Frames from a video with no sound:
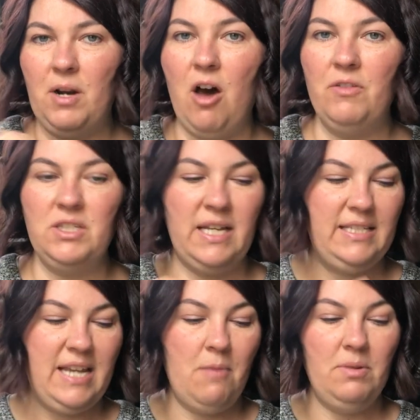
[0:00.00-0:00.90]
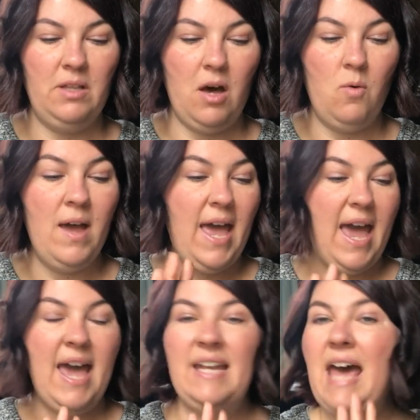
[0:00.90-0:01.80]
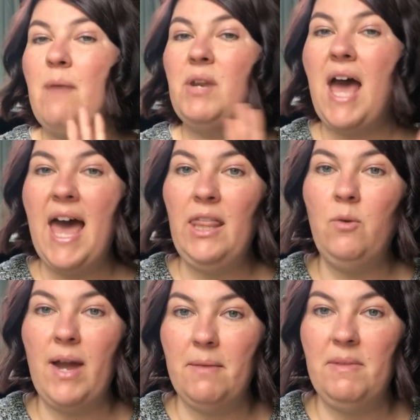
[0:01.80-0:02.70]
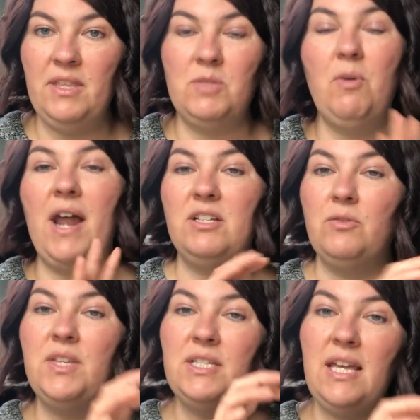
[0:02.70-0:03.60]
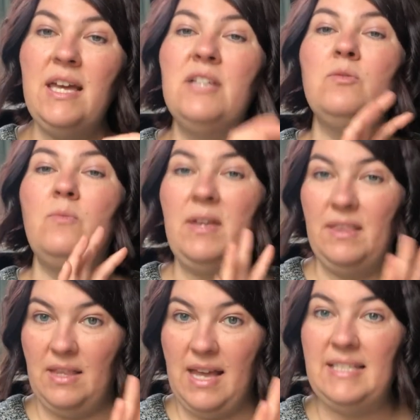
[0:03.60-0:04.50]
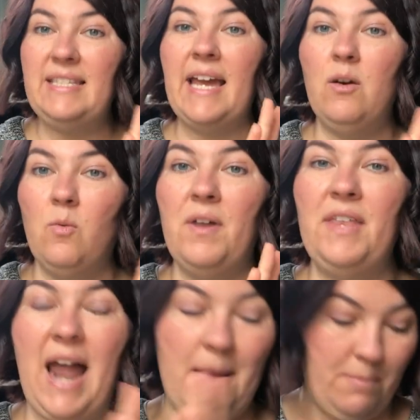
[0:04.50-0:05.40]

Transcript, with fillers: put all those links down below, and I would highly recommend this product. So this is we, a second one that I